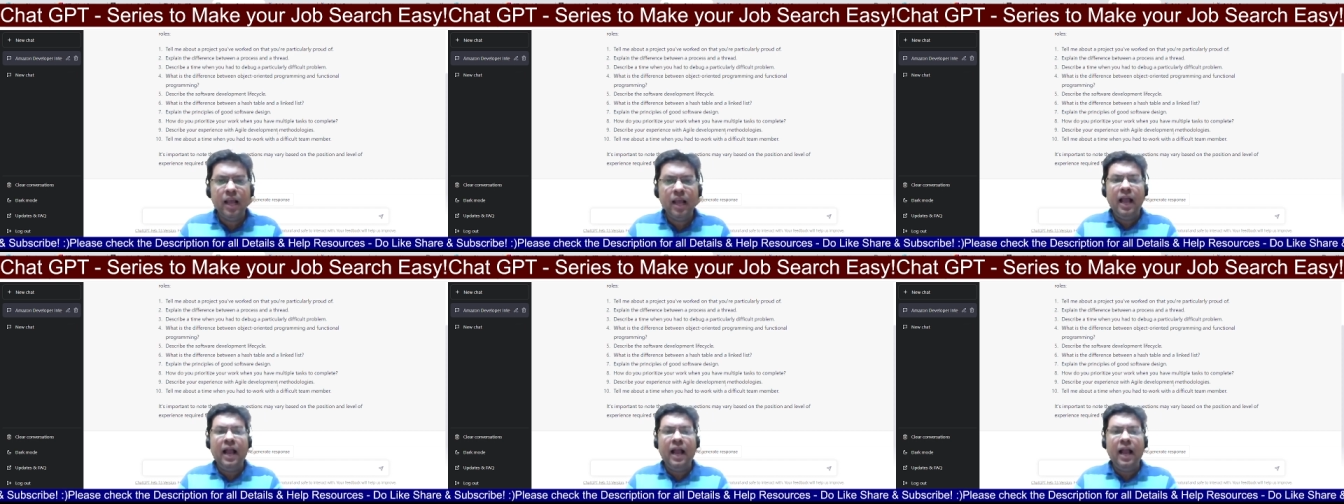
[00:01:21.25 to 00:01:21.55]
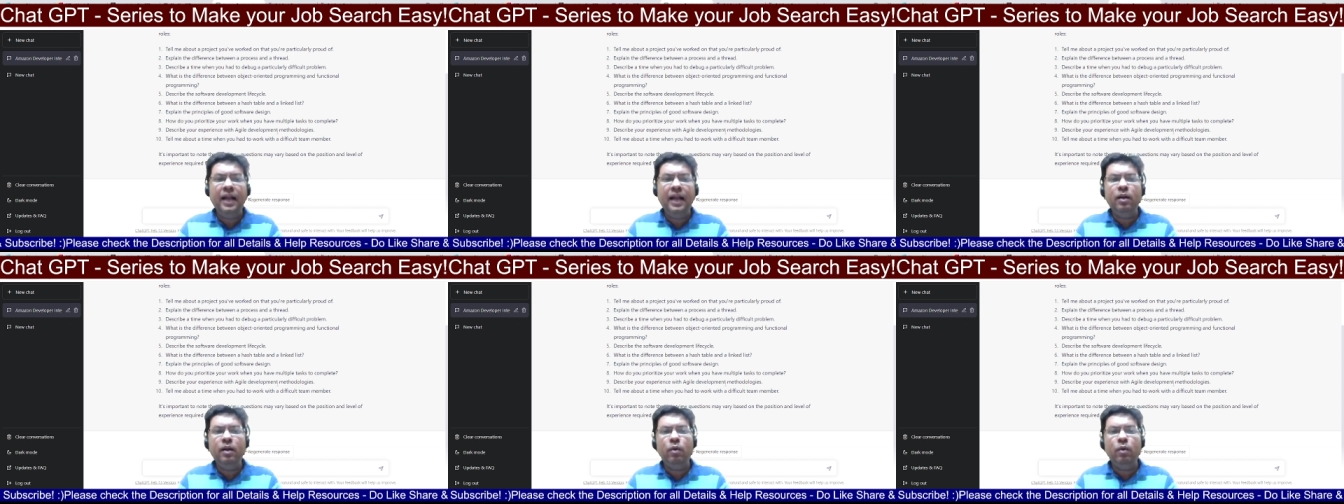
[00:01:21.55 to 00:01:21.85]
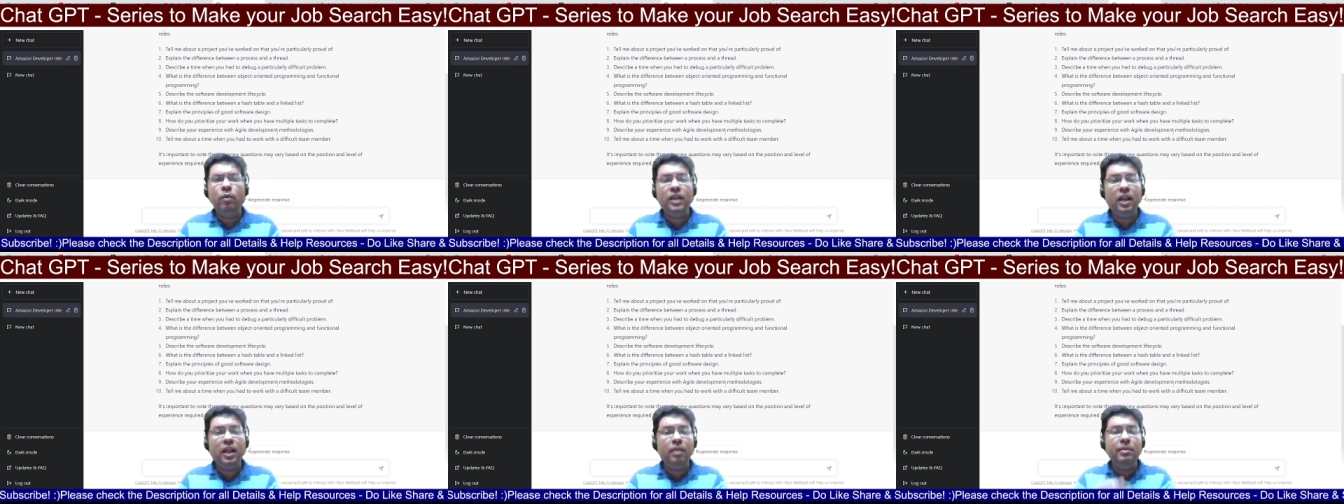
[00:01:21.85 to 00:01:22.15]
and
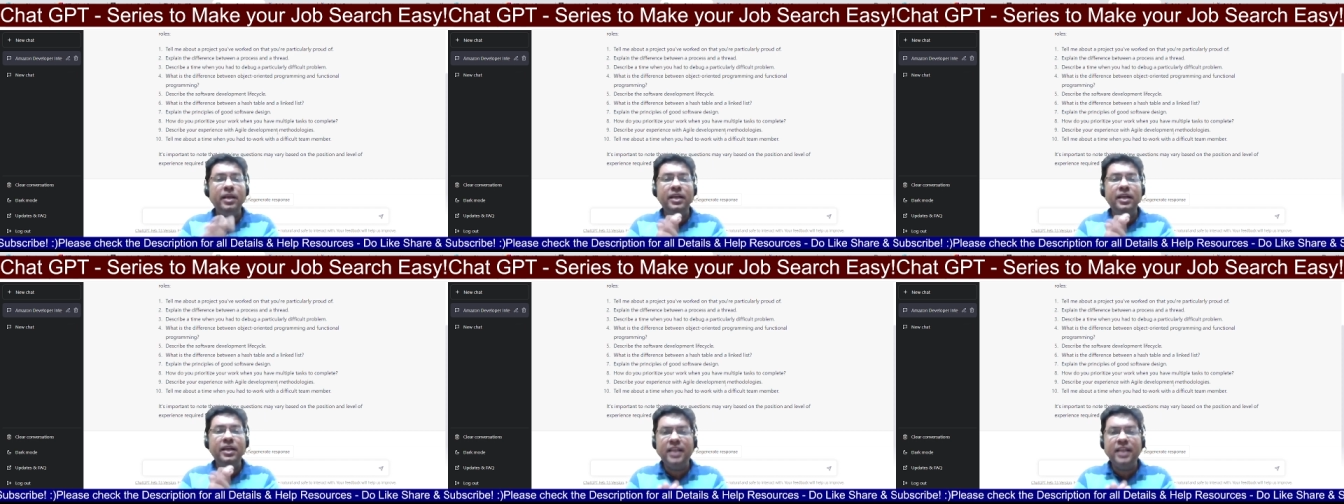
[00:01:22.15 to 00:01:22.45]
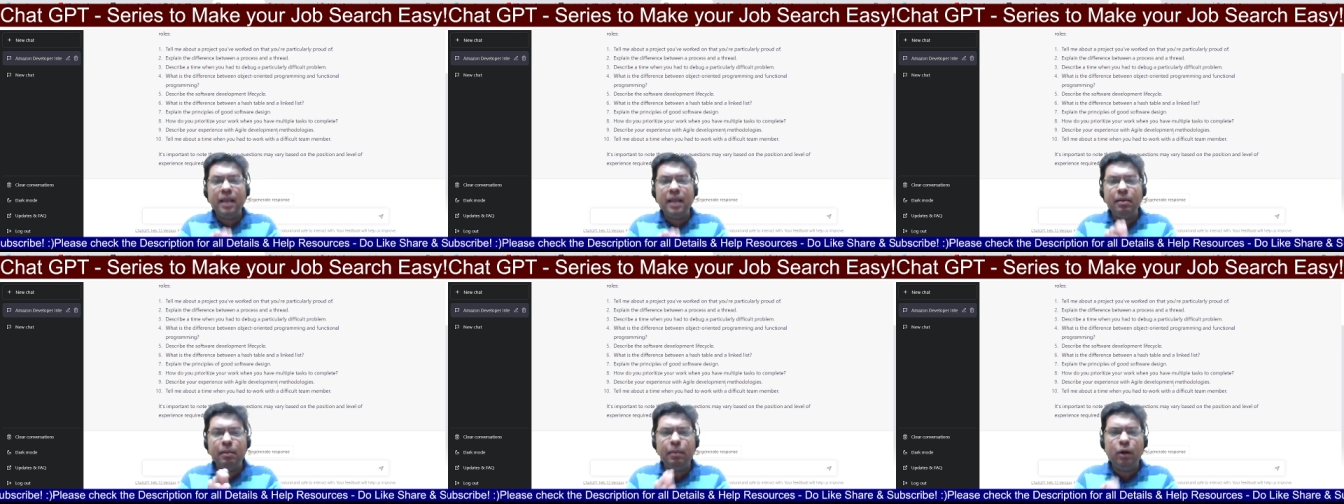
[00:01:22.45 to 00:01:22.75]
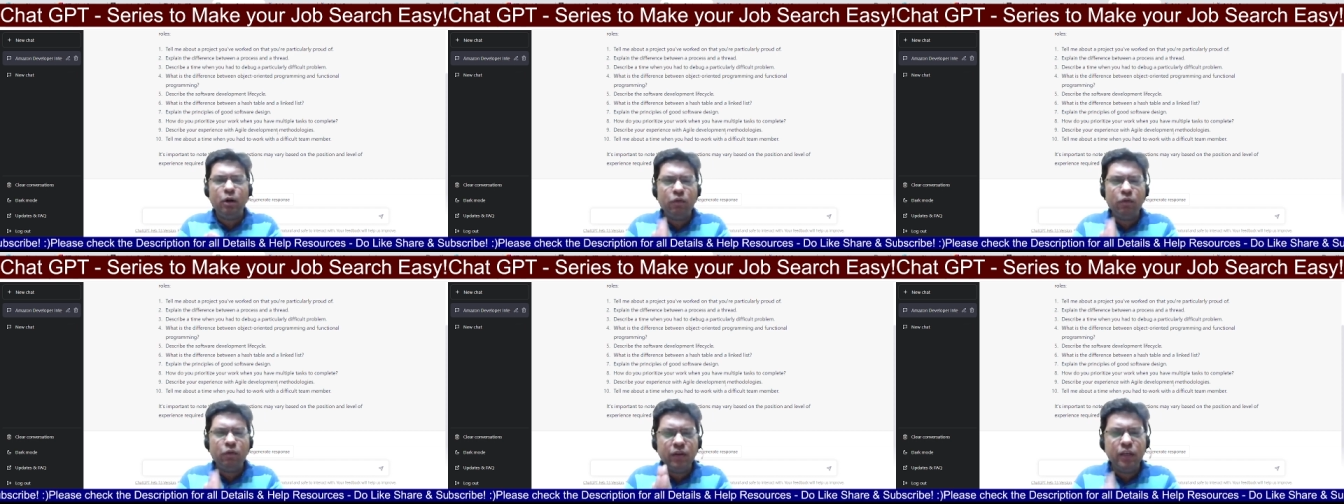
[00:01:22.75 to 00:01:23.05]
tell me a time
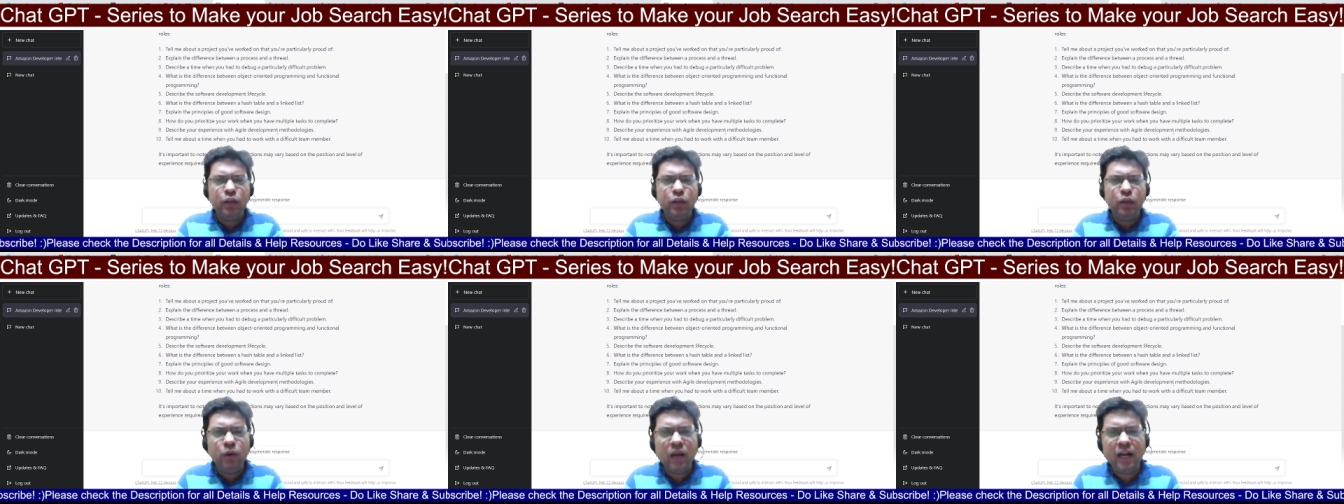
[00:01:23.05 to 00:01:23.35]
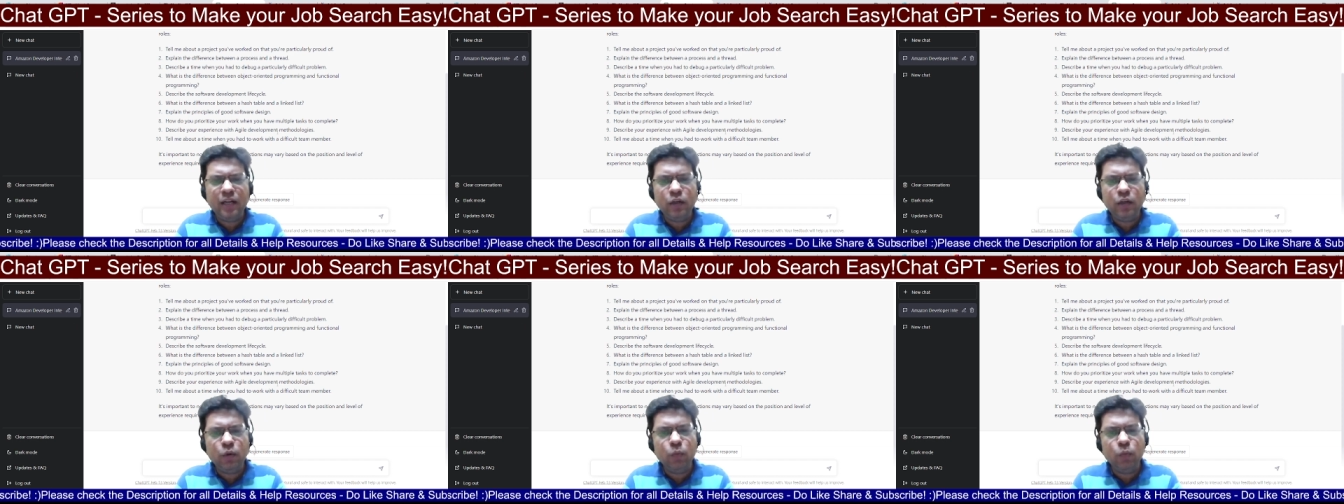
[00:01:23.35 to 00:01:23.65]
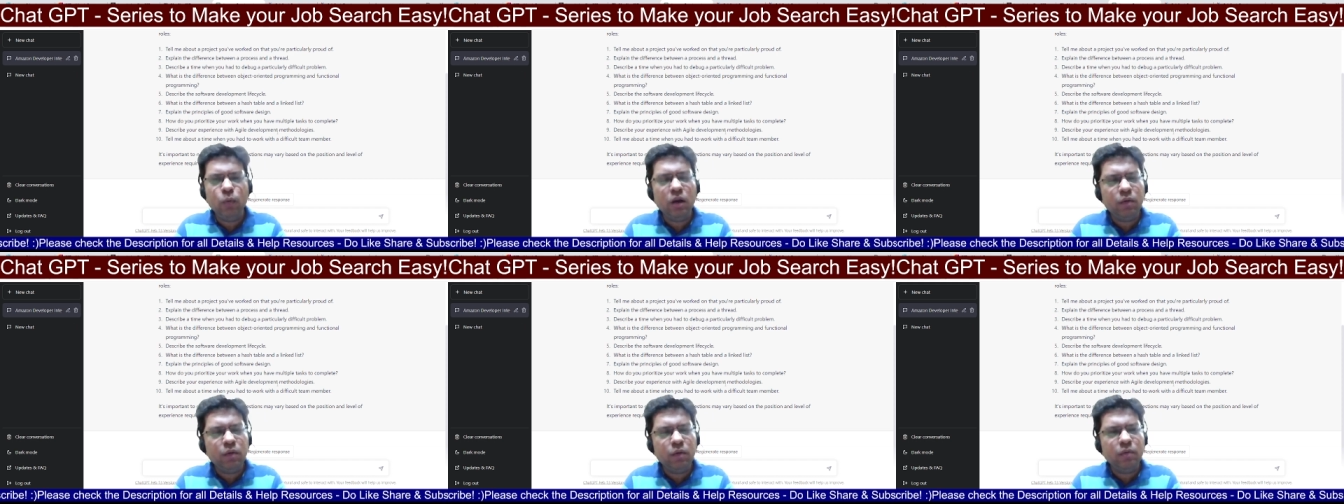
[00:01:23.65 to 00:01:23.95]
about when you had to
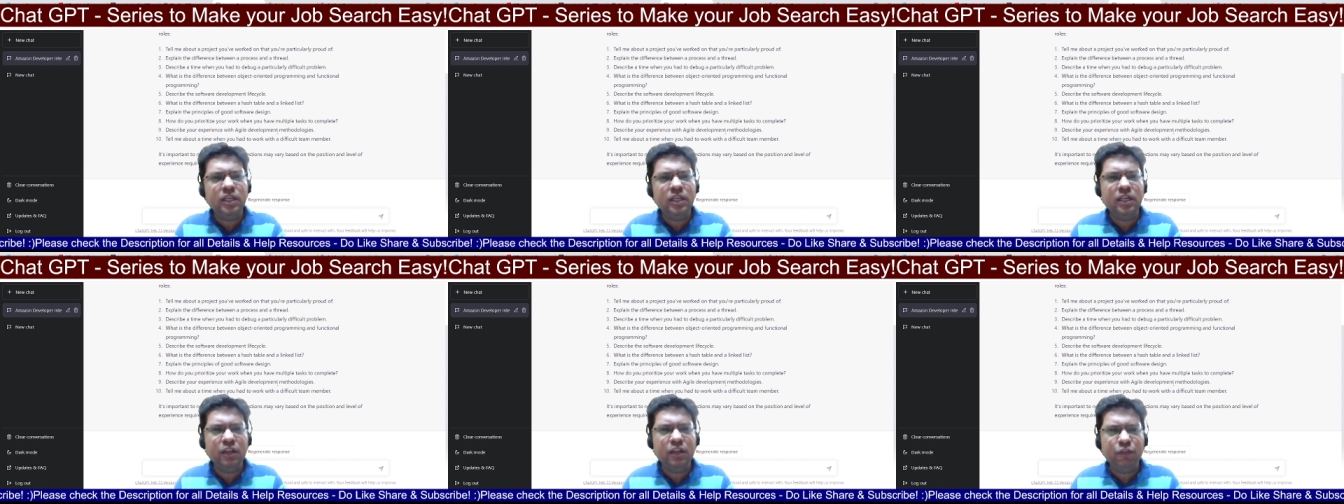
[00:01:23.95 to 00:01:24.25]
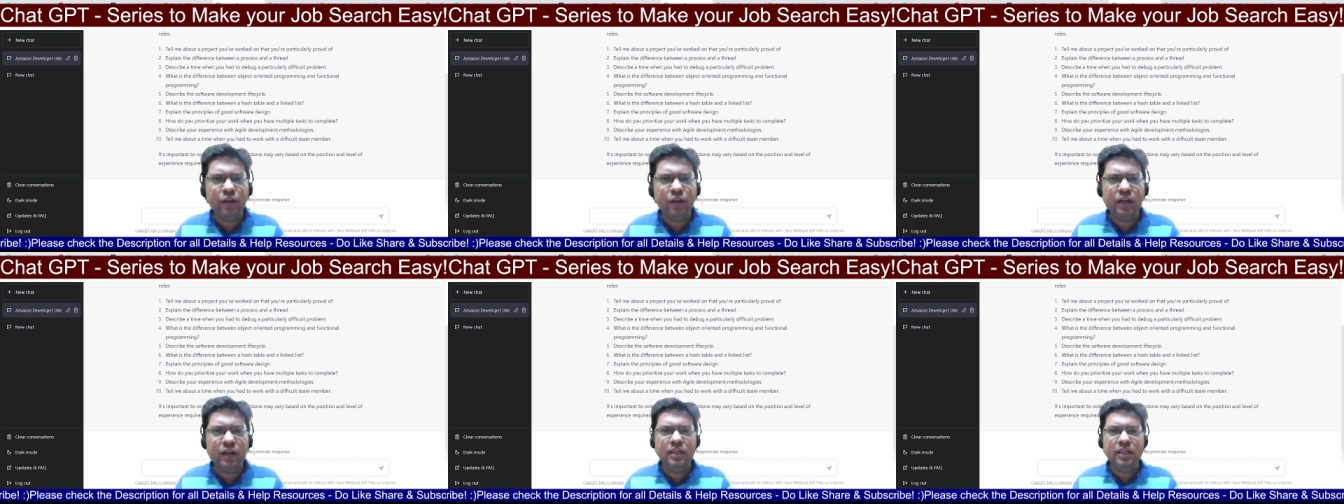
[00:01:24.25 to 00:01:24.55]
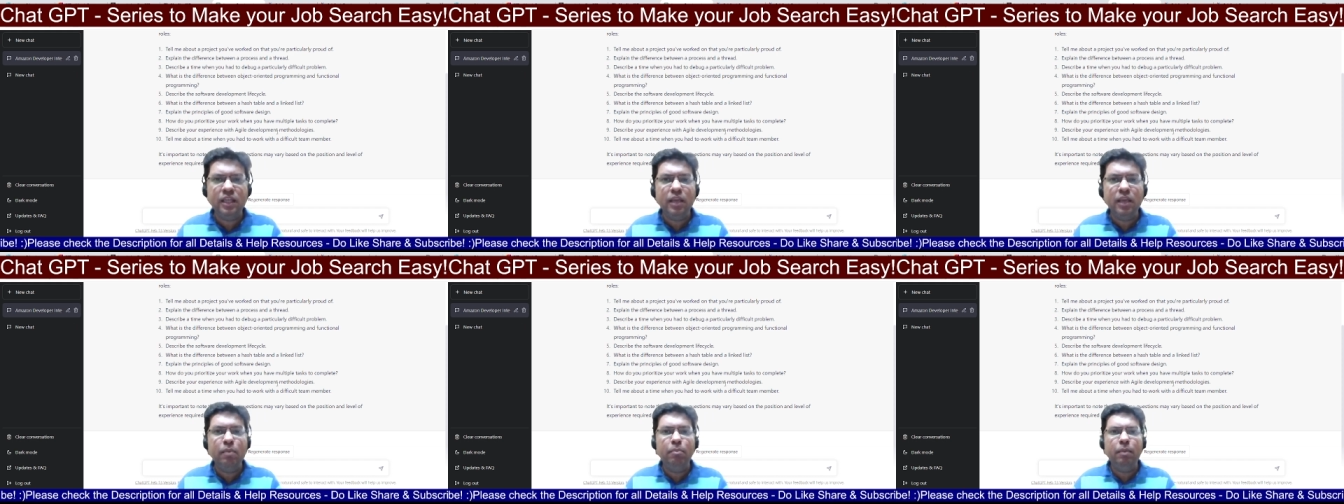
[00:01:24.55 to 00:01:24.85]
work with a difficult
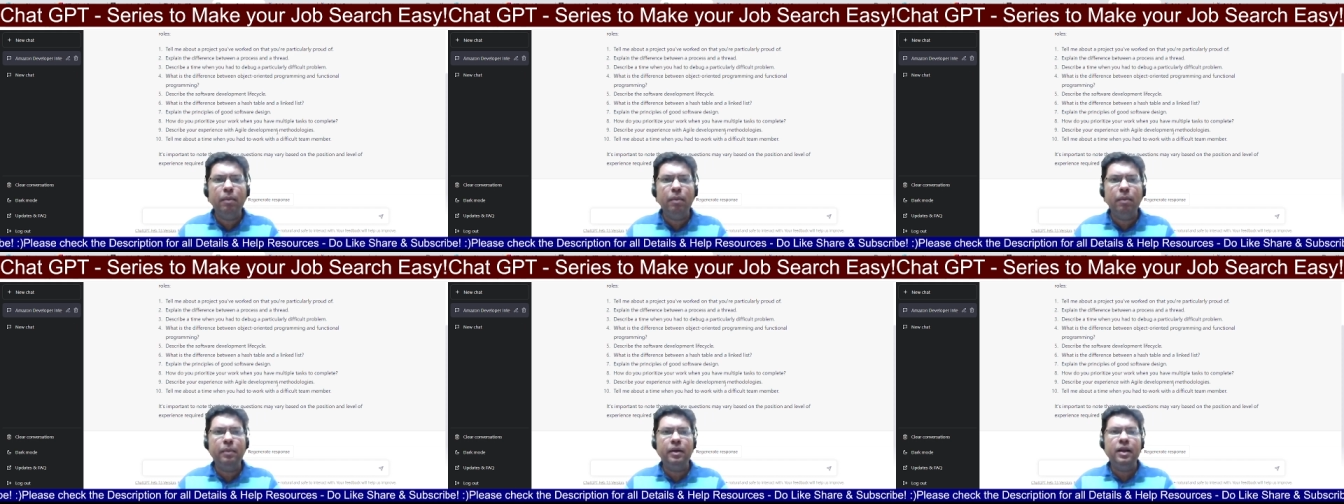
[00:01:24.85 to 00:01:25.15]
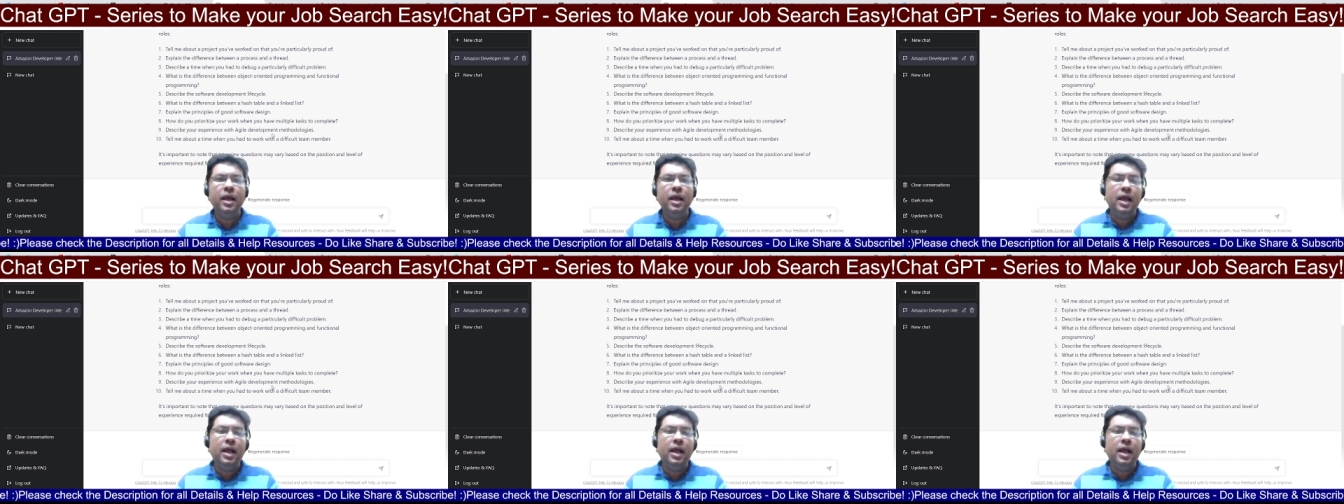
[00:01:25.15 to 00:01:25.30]
team member.